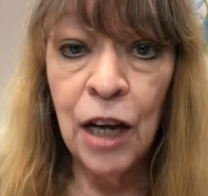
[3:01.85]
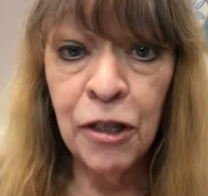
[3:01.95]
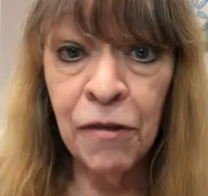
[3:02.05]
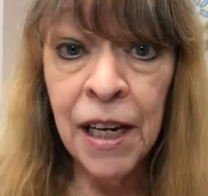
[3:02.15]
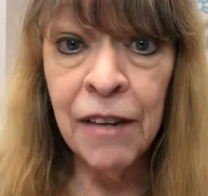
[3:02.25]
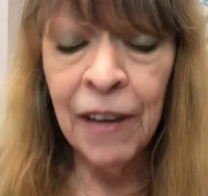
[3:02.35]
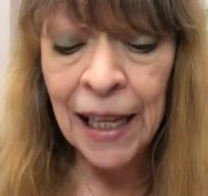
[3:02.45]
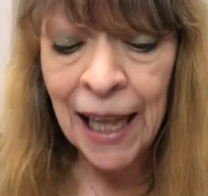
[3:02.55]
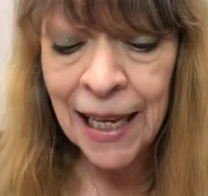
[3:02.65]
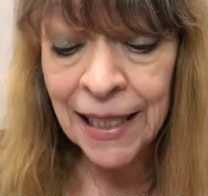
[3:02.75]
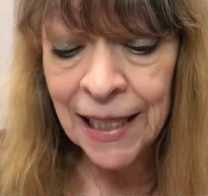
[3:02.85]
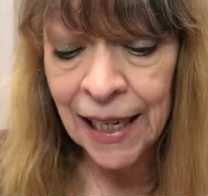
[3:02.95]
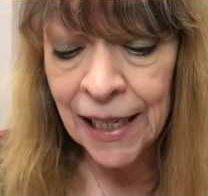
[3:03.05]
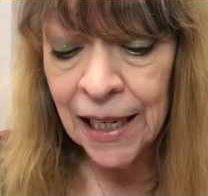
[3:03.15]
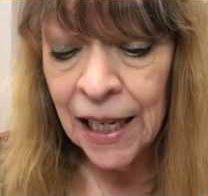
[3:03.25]
tree of
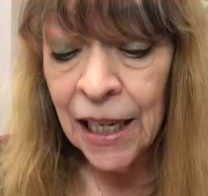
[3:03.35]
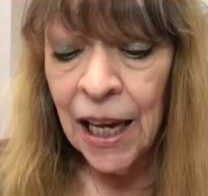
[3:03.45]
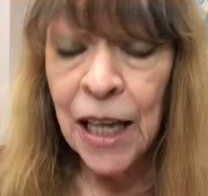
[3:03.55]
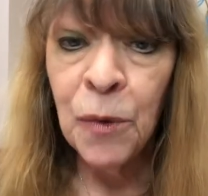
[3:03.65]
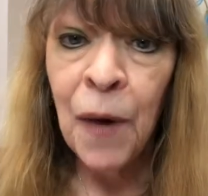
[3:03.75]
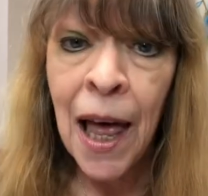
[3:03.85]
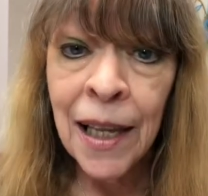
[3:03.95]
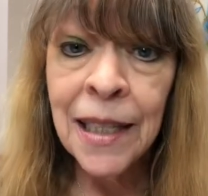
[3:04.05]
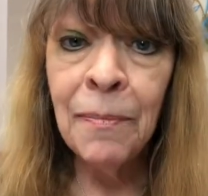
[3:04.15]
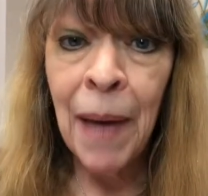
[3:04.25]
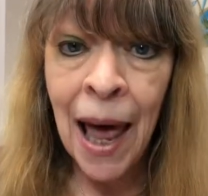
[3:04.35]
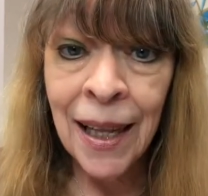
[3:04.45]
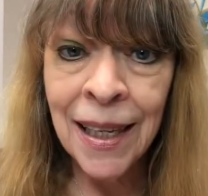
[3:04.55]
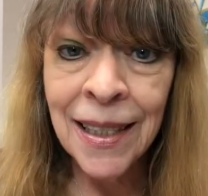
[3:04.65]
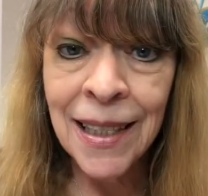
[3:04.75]
cleansing as well as
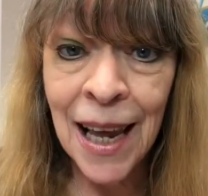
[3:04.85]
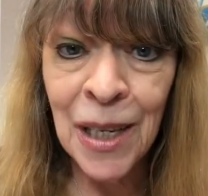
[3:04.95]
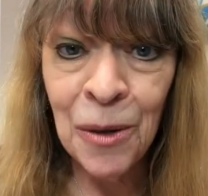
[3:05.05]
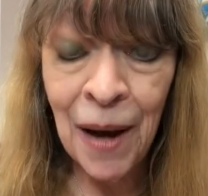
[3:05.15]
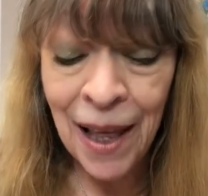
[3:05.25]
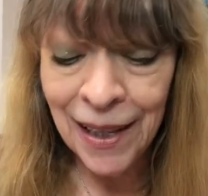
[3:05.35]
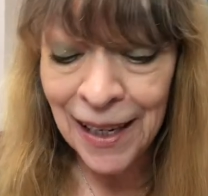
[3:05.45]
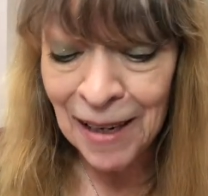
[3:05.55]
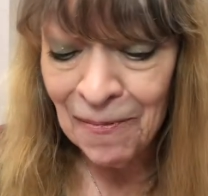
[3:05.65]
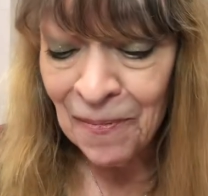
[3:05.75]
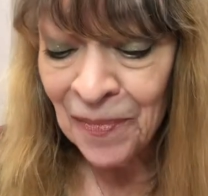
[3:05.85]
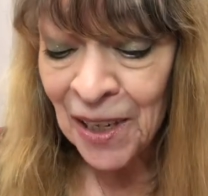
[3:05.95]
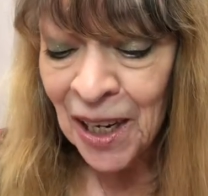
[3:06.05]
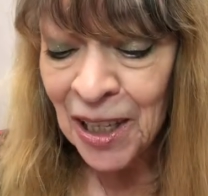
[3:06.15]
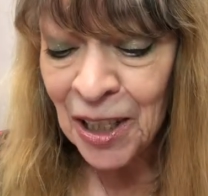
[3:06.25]
balance and duality.
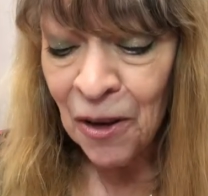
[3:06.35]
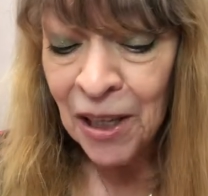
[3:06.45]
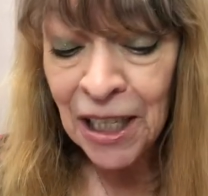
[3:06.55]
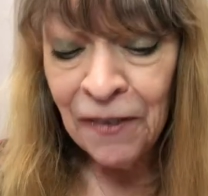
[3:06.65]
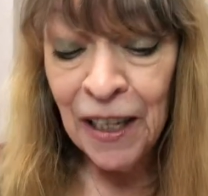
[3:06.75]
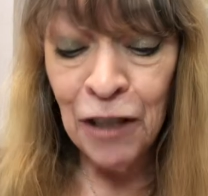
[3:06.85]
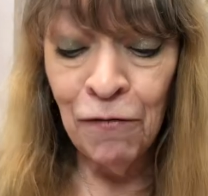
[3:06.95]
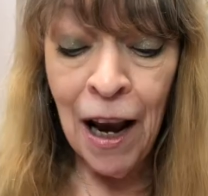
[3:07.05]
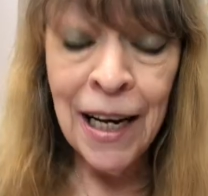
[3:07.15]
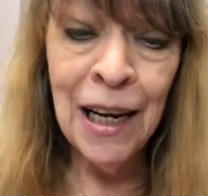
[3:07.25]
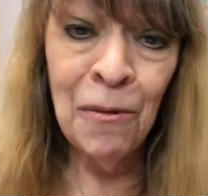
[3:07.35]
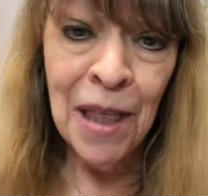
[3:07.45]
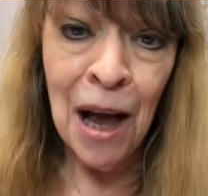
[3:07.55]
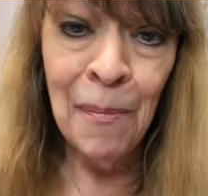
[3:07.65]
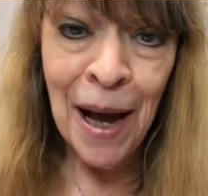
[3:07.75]
So this fits right in
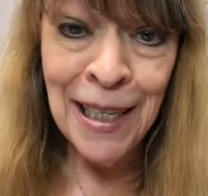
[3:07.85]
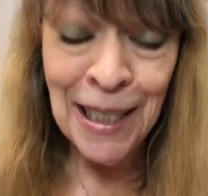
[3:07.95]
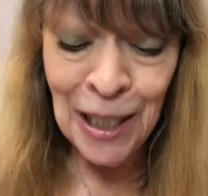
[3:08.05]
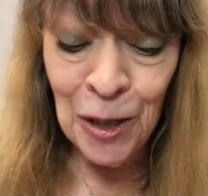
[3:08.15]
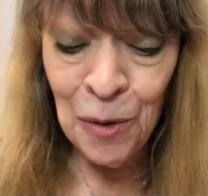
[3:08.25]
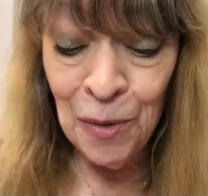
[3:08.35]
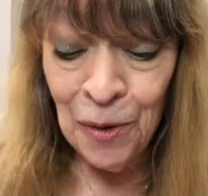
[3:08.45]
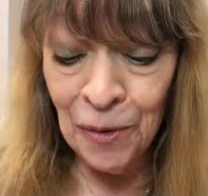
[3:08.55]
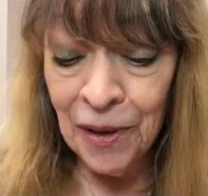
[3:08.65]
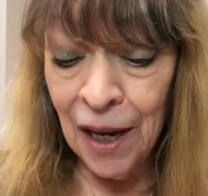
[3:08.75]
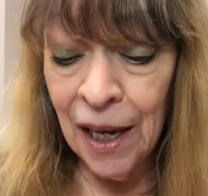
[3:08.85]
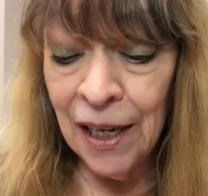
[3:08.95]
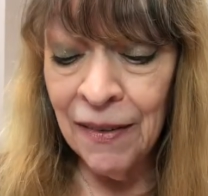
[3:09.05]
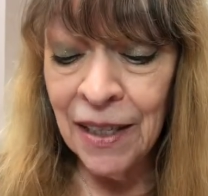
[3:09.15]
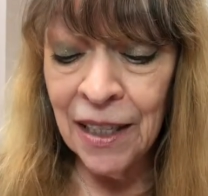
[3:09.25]
with our Pisces new moon and
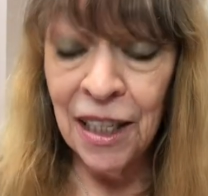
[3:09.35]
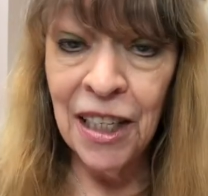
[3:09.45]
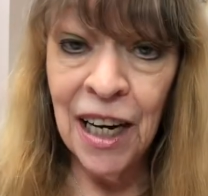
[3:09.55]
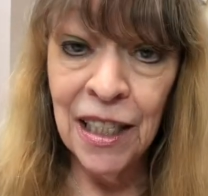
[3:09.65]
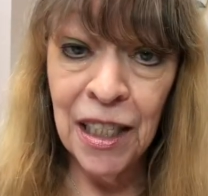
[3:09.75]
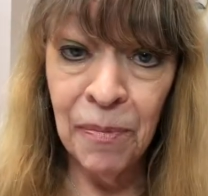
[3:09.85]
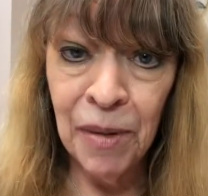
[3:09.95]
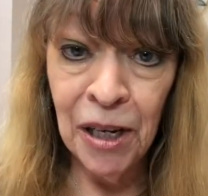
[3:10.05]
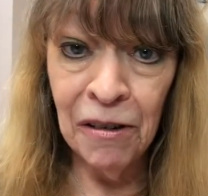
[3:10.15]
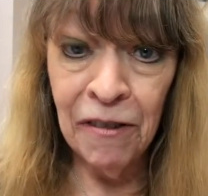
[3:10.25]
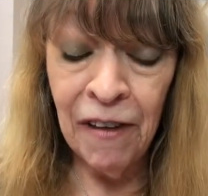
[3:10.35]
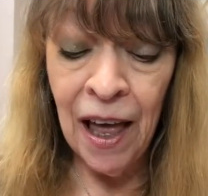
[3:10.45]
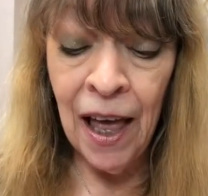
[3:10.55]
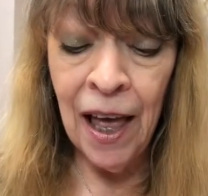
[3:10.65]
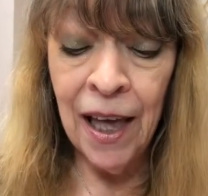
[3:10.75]
gives us a chance to
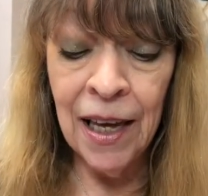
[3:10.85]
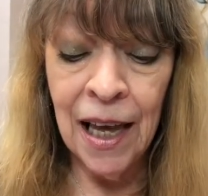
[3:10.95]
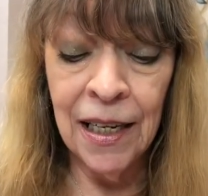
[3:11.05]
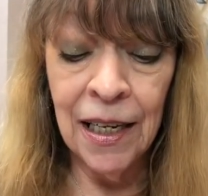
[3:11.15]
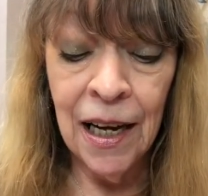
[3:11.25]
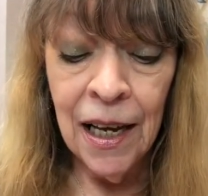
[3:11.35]
purify and